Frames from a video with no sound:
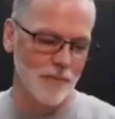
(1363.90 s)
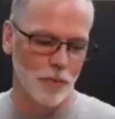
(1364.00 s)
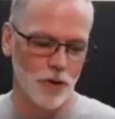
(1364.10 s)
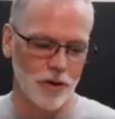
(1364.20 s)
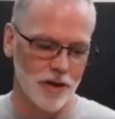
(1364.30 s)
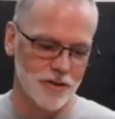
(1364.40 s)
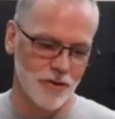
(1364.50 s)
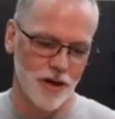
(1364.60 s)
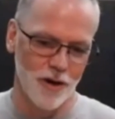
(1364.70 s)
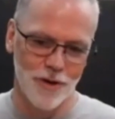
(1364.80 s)
book also
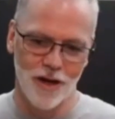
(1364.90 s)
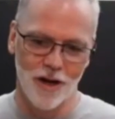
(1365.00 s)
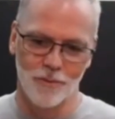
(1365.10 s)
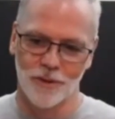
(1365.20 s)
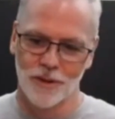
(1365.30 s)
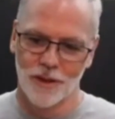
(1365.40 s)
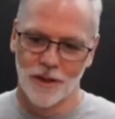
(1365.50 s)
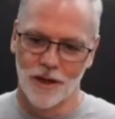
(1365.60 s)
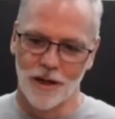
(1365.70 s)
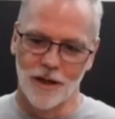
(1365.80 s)
helped me help
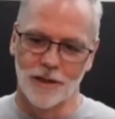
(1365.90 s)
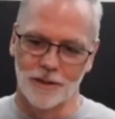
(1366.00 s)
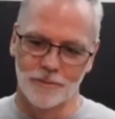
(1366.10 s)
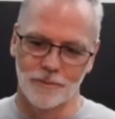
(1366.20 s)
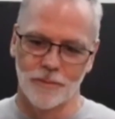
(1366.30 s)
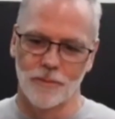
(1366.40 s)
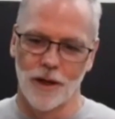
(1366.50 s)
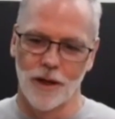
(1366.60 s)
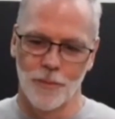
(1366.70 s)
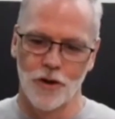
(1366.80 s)
uh,
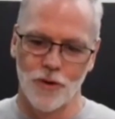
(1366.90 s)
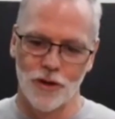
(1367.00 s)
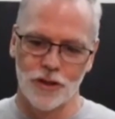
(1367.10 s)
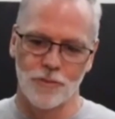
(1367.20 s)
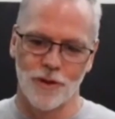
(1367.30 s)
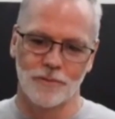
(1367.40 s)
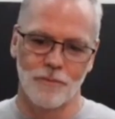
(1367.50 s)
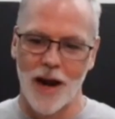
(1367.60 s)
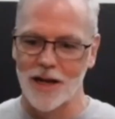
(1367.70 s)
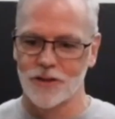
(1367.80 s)
pararescuemen
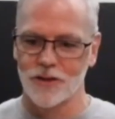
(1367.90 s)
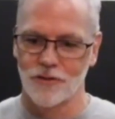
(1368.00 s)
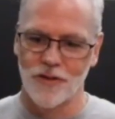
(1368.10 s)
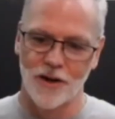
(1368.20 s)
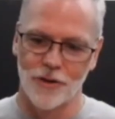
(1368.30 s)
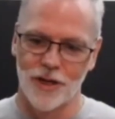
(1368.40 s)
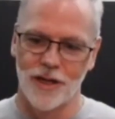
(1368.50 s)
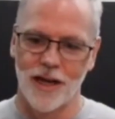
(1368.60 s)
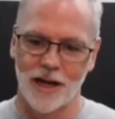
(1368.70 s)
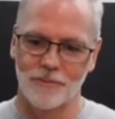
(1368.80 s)
pass their final
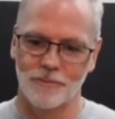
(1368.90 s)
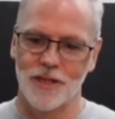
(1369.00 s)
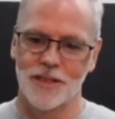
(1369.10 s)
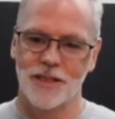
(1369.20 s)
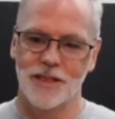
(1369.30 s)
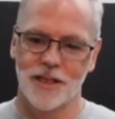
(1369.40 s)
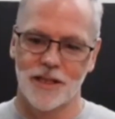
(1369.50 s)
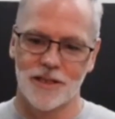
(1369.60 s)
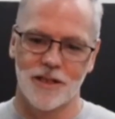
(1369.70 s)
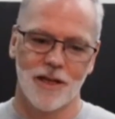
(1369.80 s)
NDOC PT
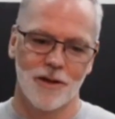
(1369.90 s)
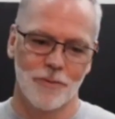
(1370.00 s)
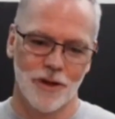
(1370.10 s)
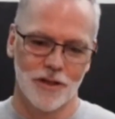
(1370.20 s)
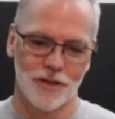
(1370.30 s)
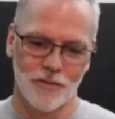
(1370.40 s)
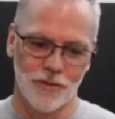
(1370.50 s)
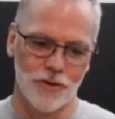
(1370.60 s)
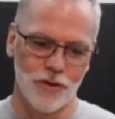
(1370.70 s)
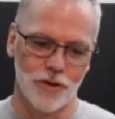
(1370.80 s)
test because if
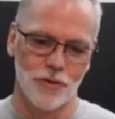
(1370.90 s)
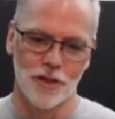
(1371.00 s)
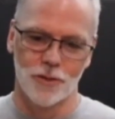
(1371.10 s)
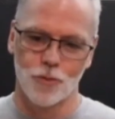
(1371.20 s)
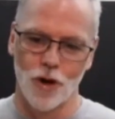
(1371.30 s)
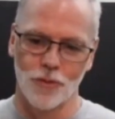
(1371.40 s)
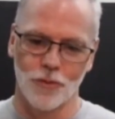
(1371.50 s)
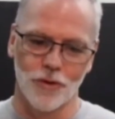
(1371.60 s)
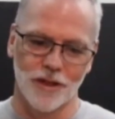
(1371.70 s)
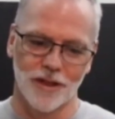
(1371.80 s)
you can do this breath
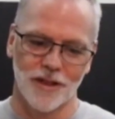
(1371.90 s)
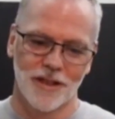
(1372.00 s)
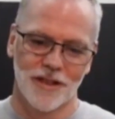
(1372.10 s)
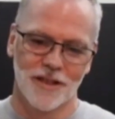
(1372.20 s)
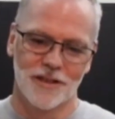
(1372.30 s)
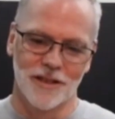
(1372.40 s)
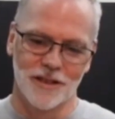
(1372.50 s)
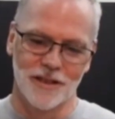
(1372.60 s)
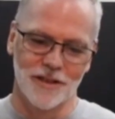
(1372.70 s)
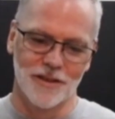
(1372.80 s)
work
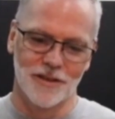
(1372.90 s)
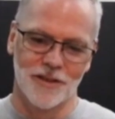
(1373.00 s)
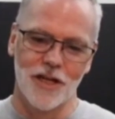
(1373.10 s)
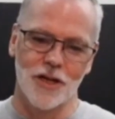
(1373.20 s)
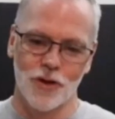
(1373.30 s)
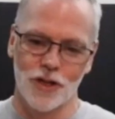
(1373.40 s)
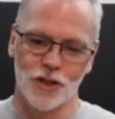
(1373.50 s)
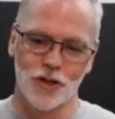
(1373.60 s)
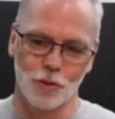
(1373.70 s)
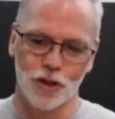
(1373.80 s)
to increase your
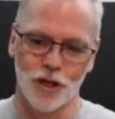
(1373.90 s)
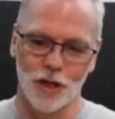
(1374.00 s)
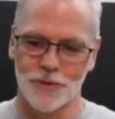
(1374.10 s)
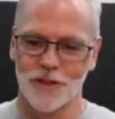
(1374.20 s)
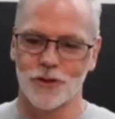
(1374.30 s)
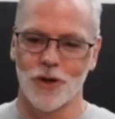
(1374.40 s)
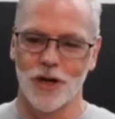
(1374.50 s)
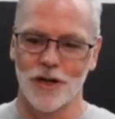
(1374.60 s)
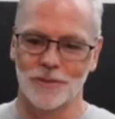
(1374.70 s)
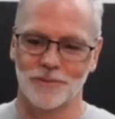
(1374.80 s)
push-ups as well.